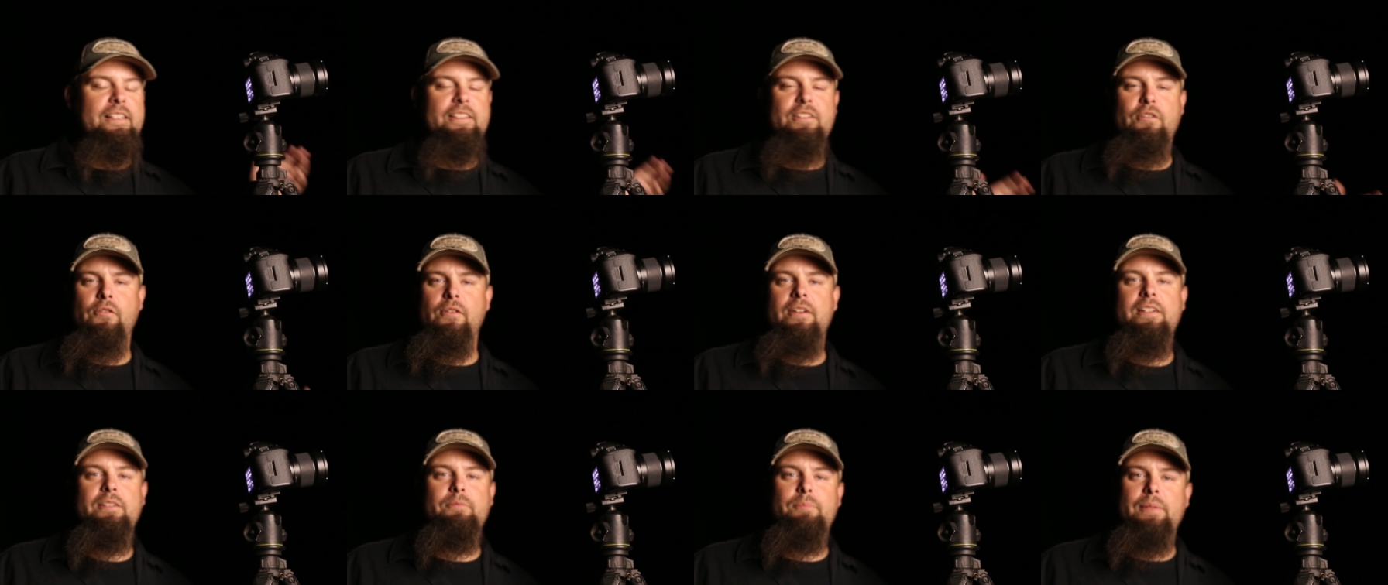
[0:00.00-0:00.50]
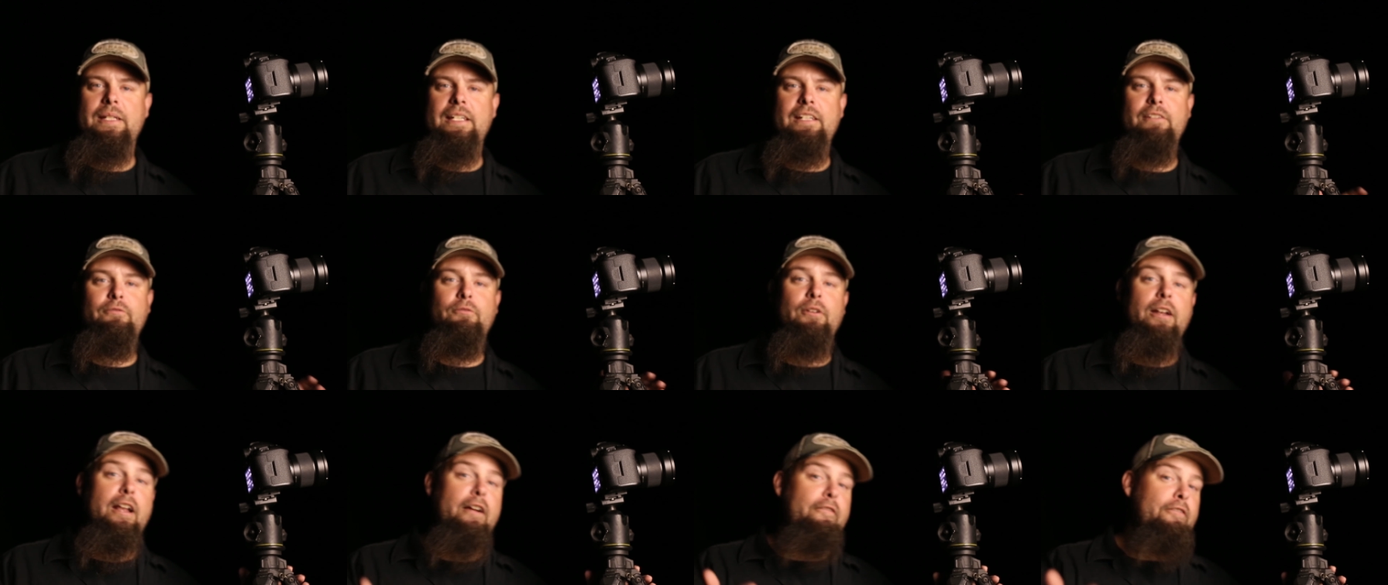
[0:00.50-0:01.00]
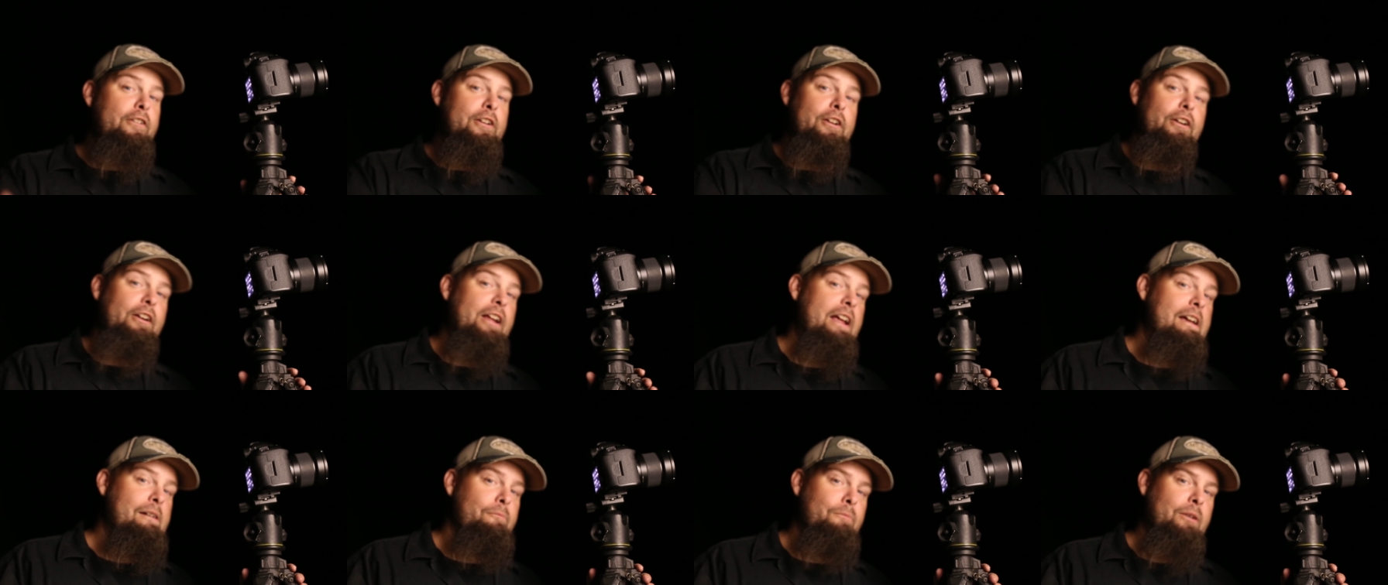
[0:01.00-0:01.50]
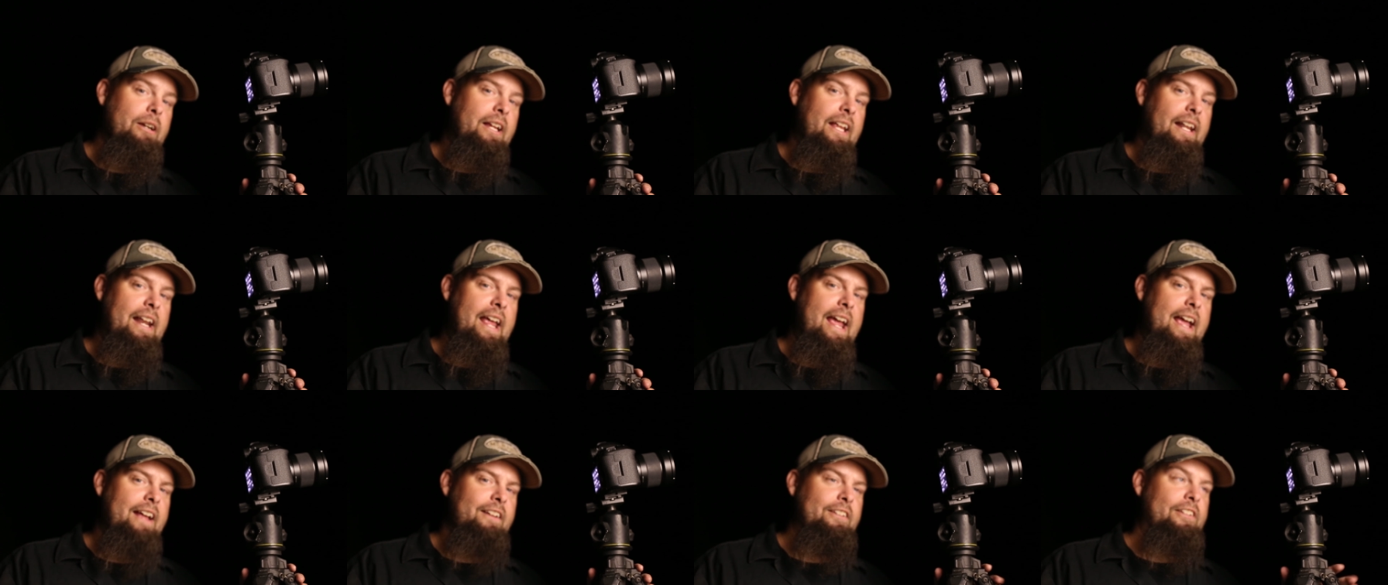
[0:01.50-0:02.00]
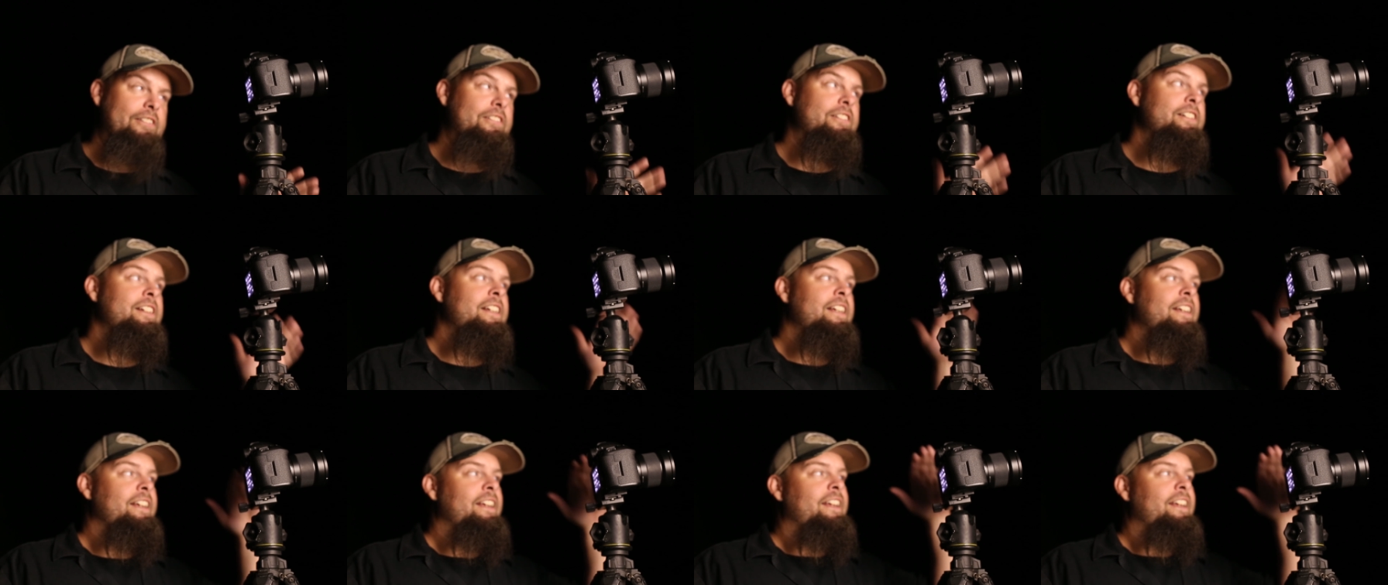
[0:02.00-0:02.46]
is going to be whatever your camera can handle.